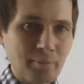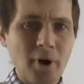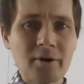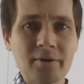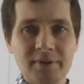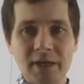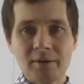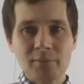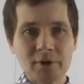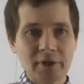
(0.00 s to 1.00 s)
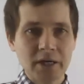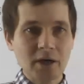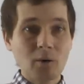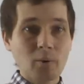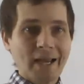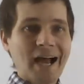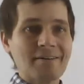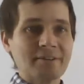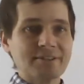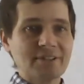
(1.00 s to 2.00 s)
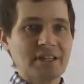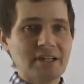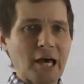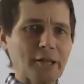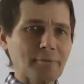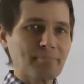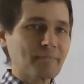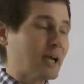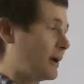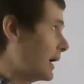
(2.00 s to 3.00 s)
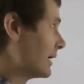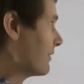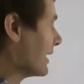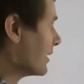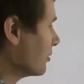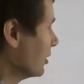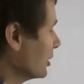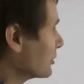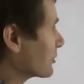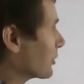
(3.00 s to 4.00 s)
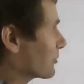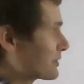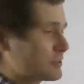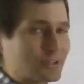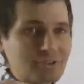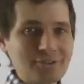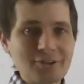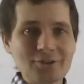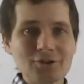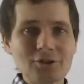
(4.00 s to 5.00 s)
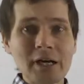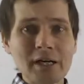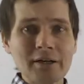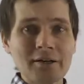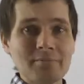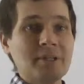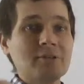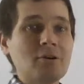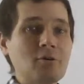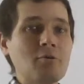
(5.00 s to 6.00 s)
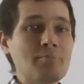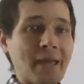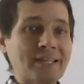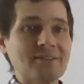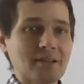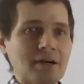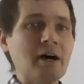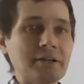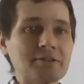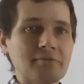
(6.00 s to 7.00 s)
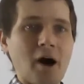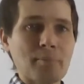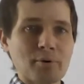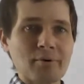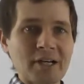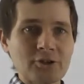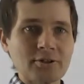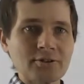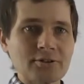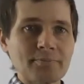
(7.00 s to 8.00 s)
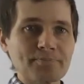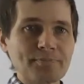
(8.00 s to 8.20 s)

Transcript: part of the input we haven't seen yet. And now, there's going to be two basic kinds of operations